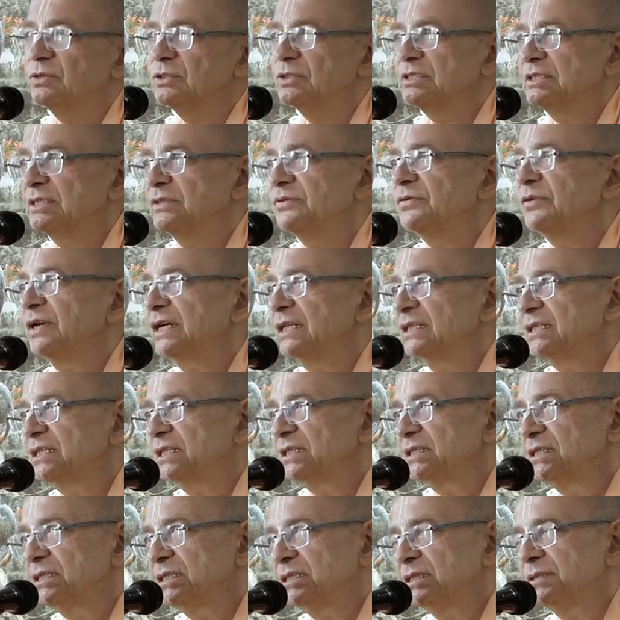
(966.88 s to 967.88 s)
was
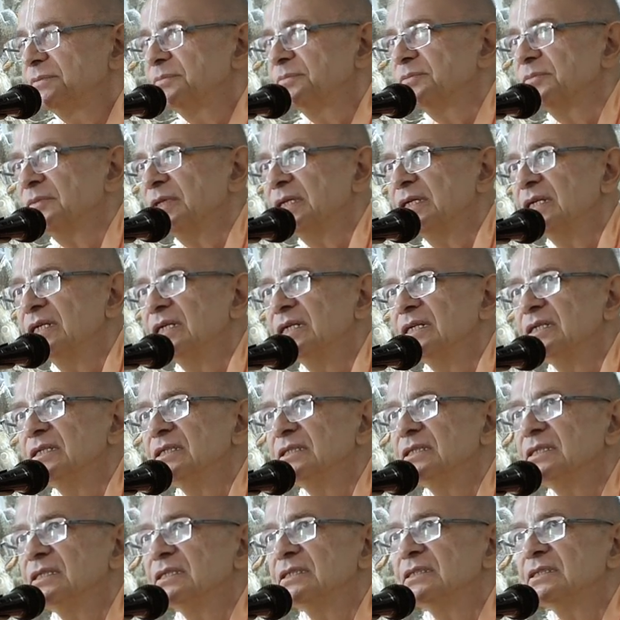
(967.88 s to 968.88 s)
invented,
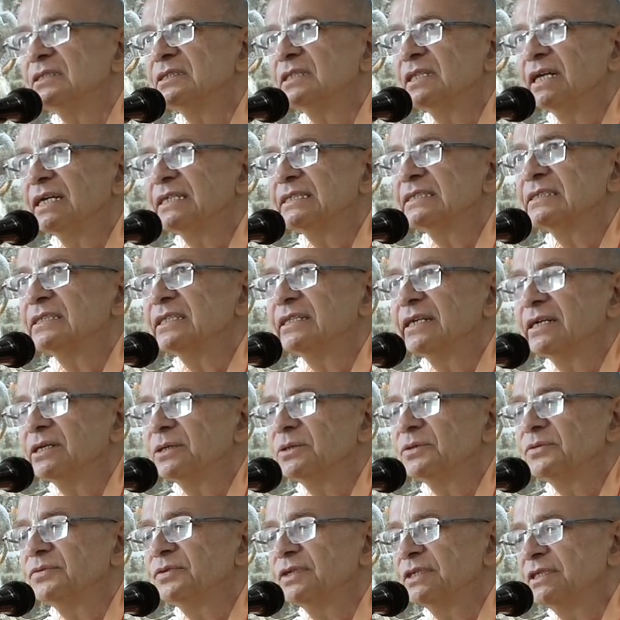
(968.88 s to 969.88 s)
Uh, this last leg
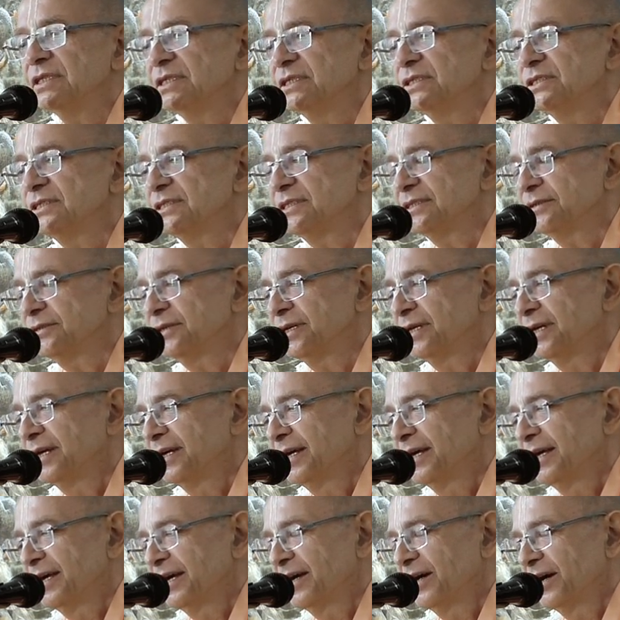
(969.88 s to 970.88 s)
of religion
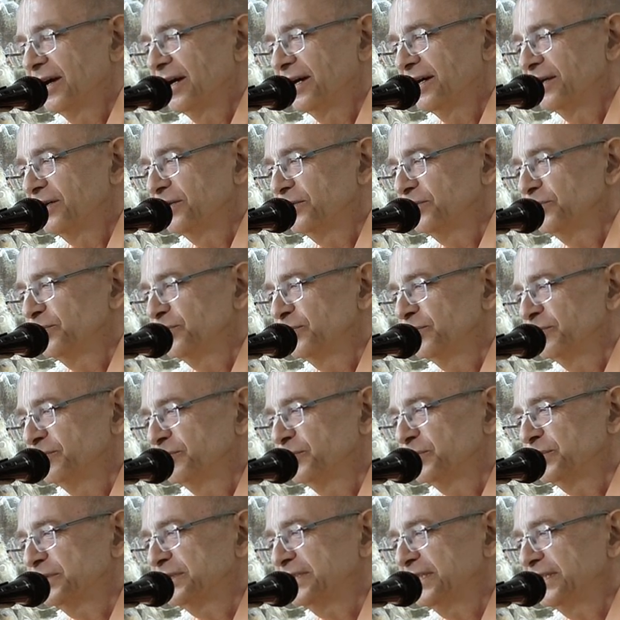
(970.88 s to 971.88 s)
uh,
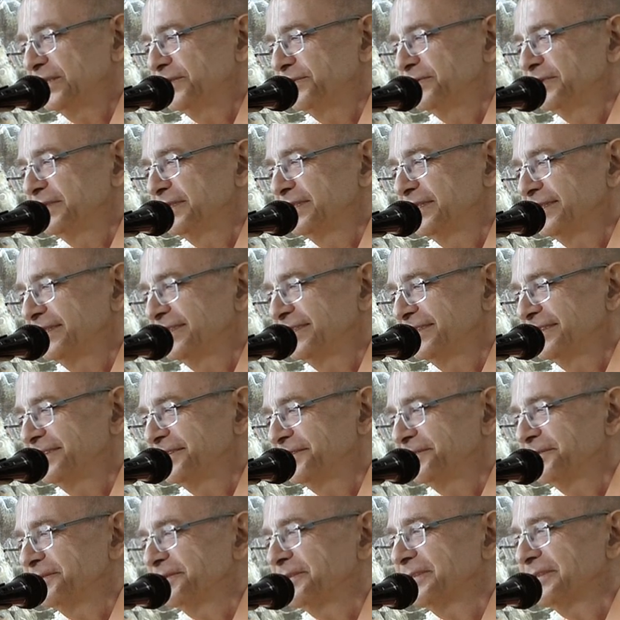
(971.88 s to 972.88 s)
was given a,
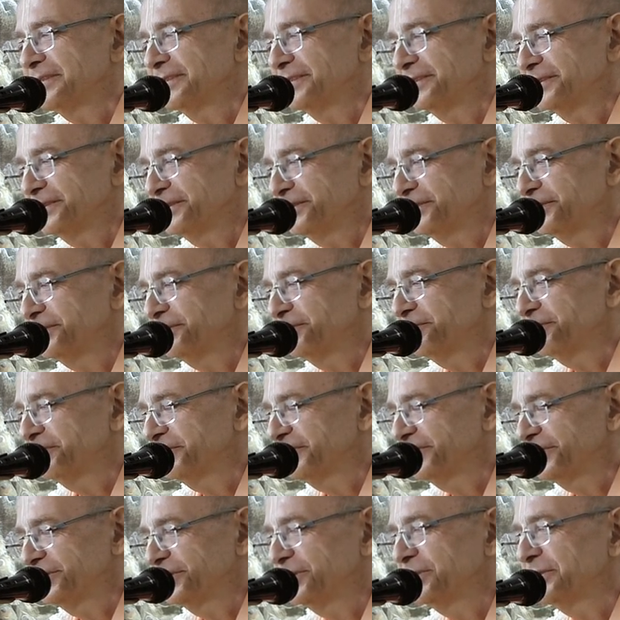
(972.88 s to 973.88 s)
uh,
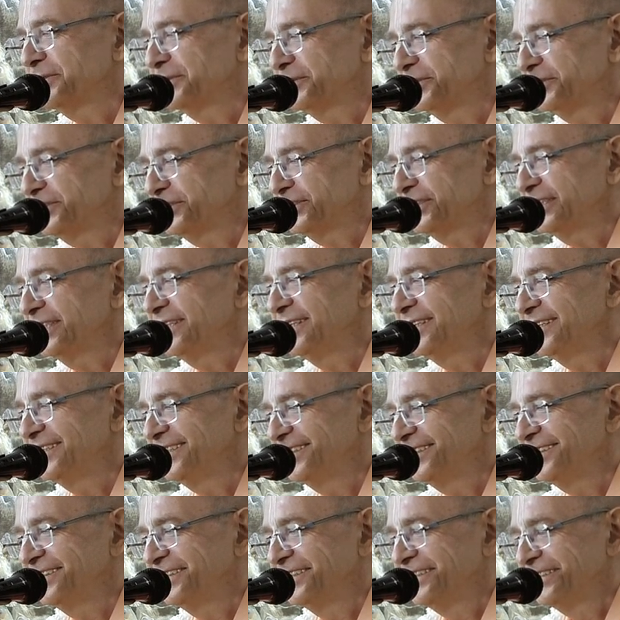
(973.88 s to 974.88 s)
you know, a
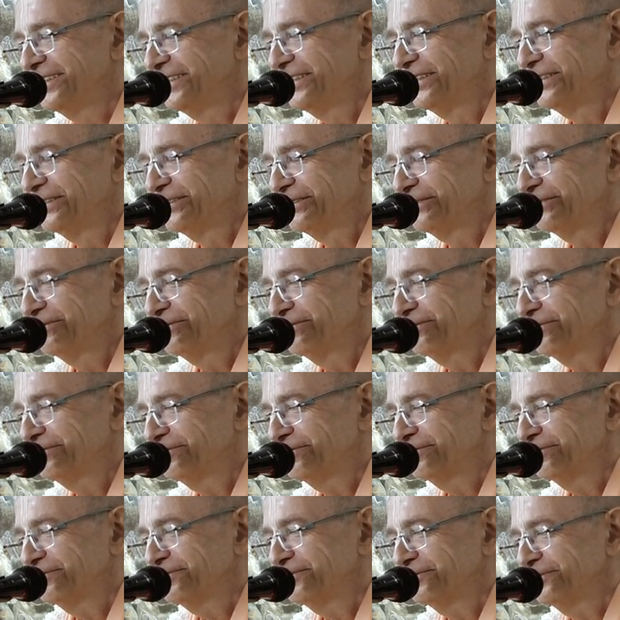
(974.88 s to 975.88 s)
really
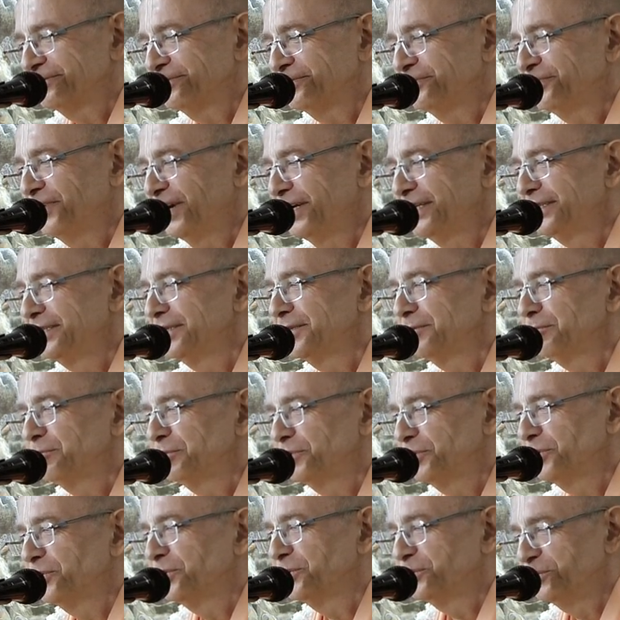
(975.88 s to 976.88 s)
final
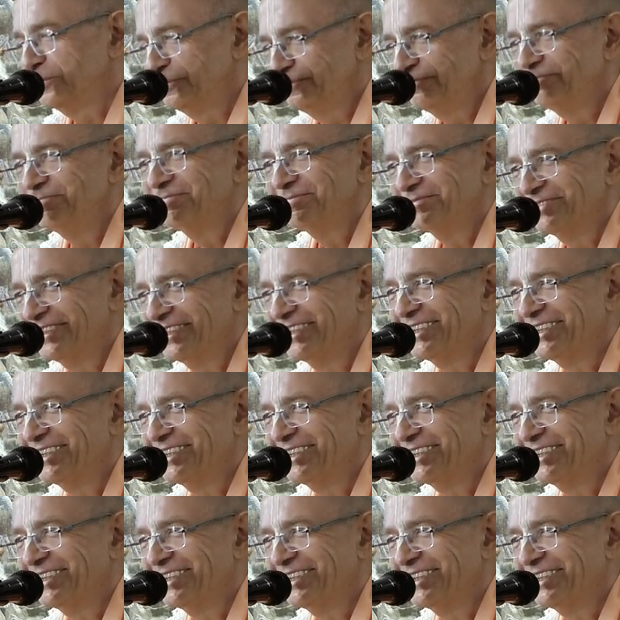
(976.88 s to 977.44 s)
blow.